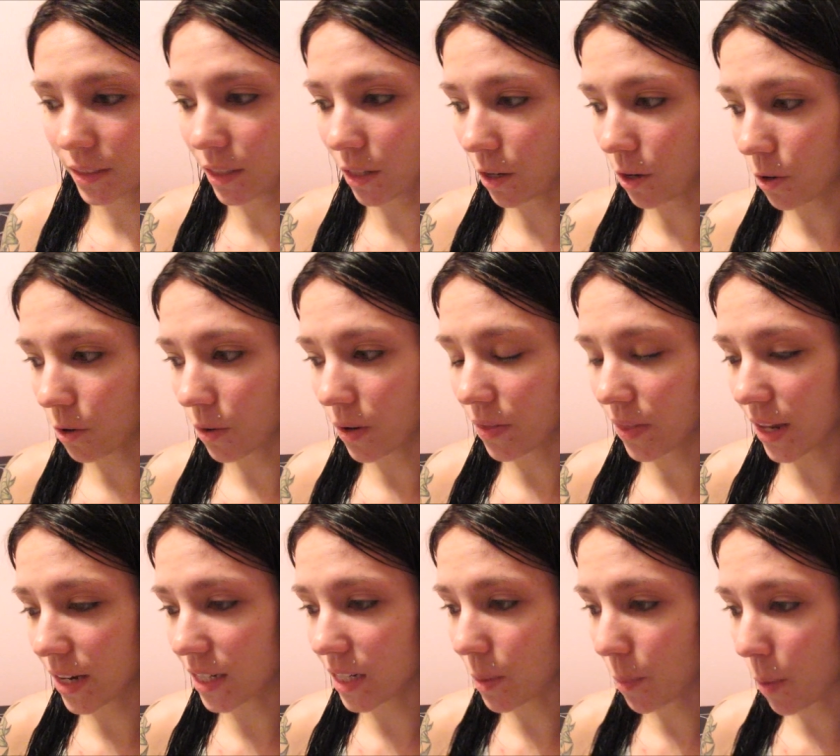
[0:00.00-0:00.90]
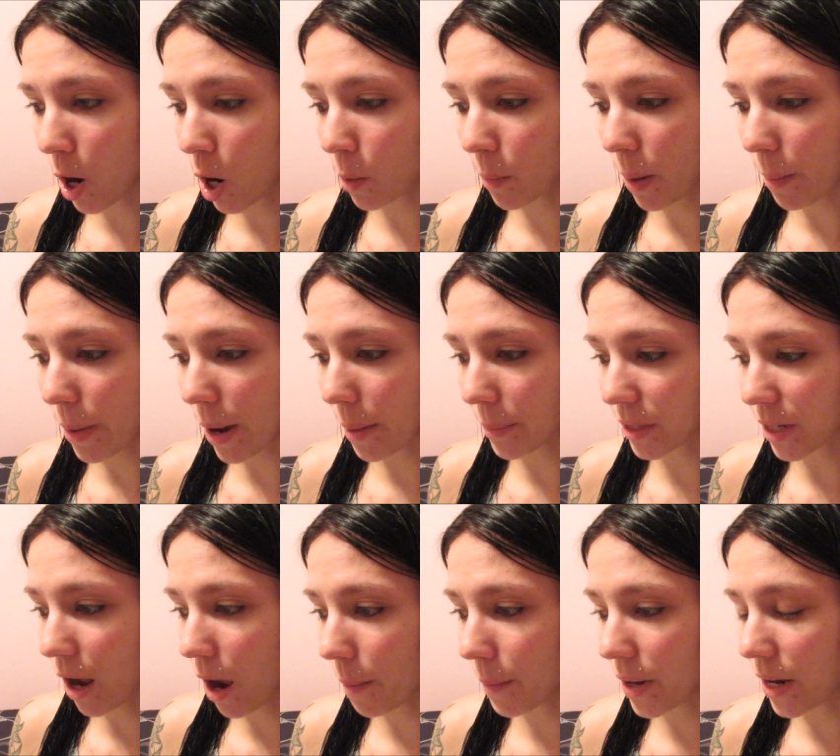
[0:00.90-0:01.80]
So, and then tomorrow my
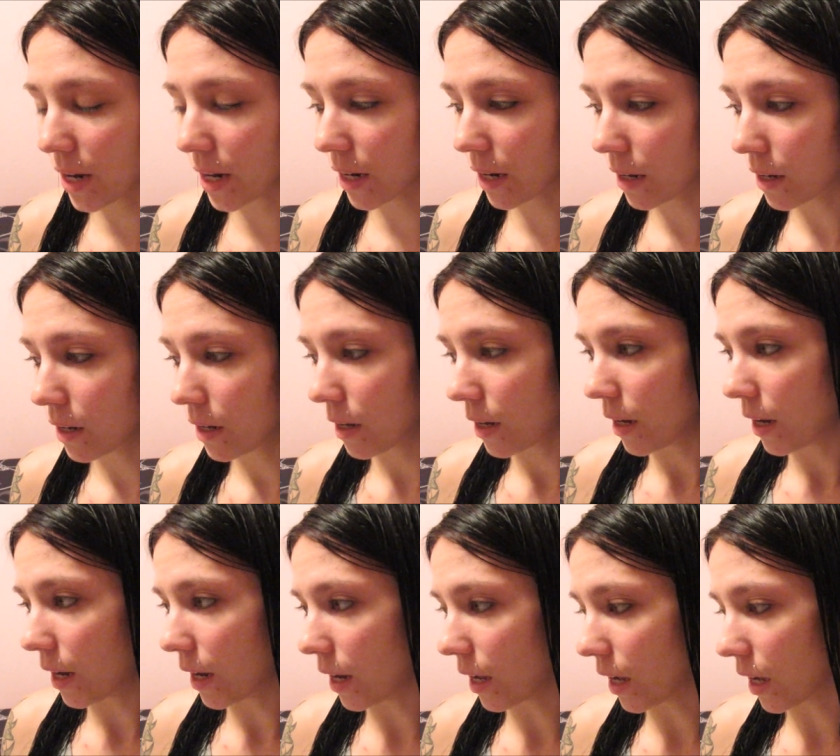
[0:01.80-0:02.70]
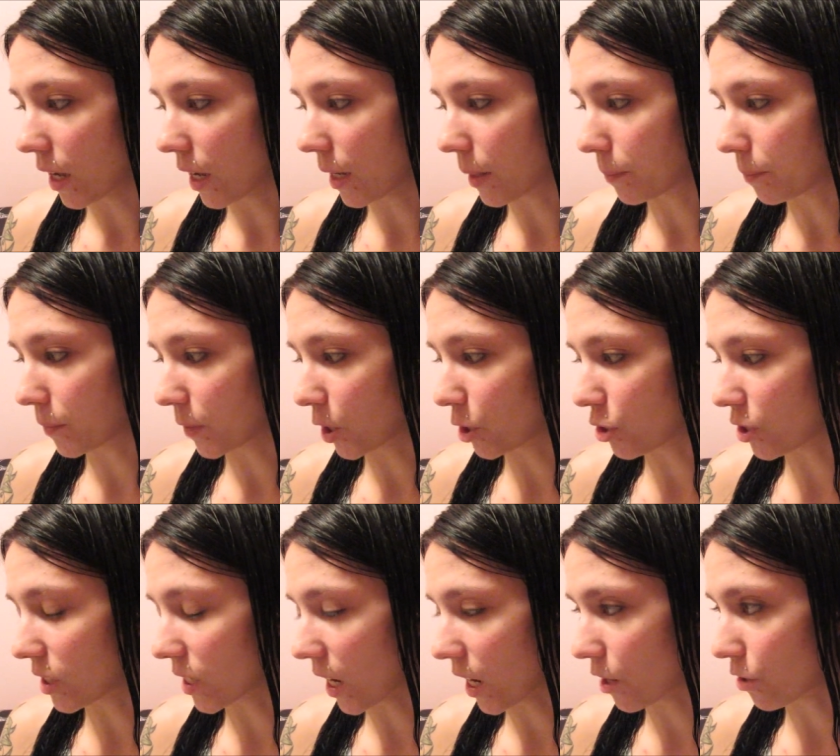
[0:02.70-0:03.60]
mom's coming um,
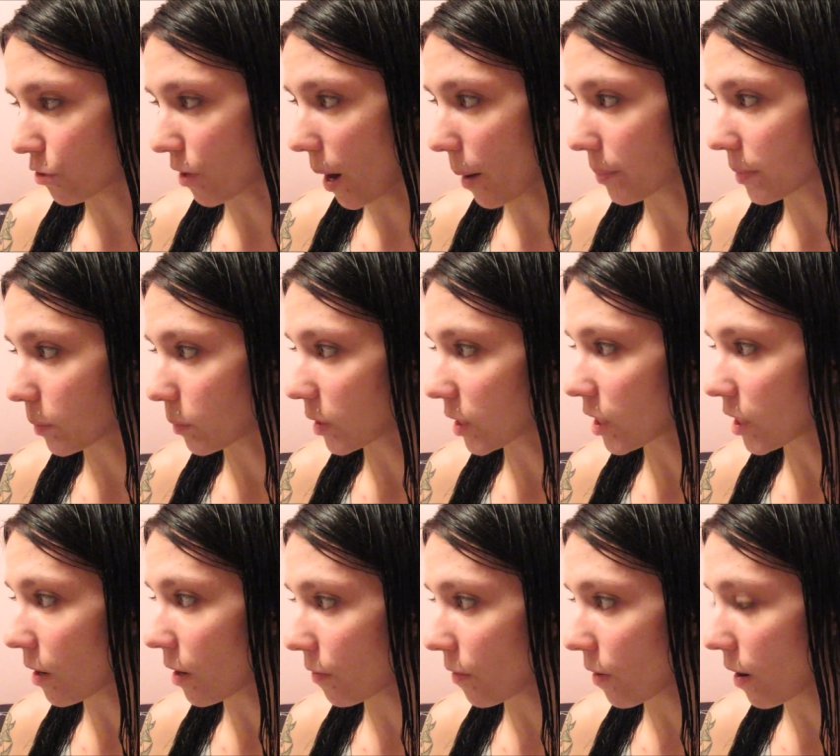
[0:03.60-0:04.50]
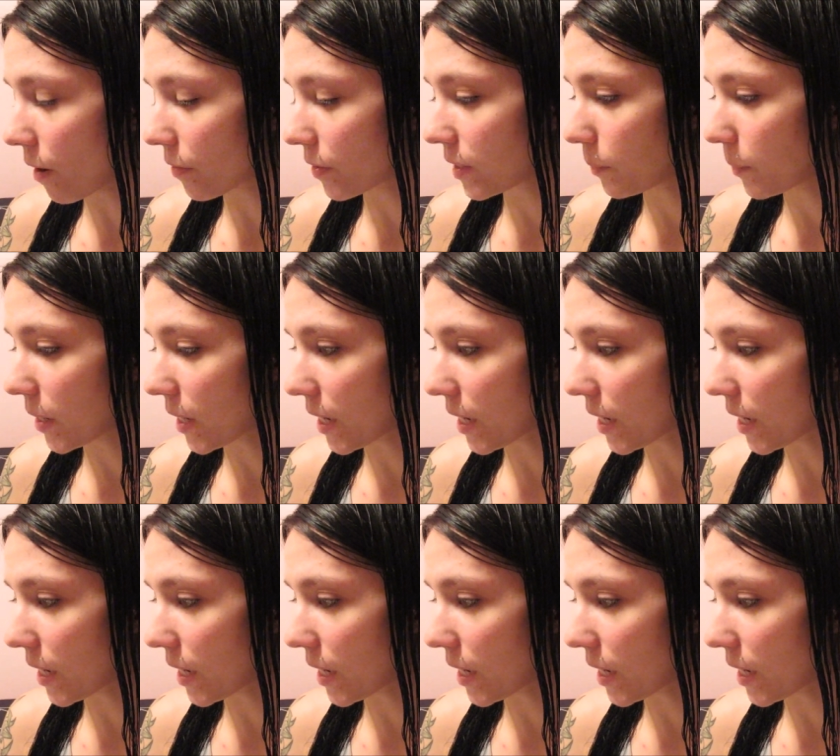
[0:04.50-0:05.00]
because she's got to drop some stuff off to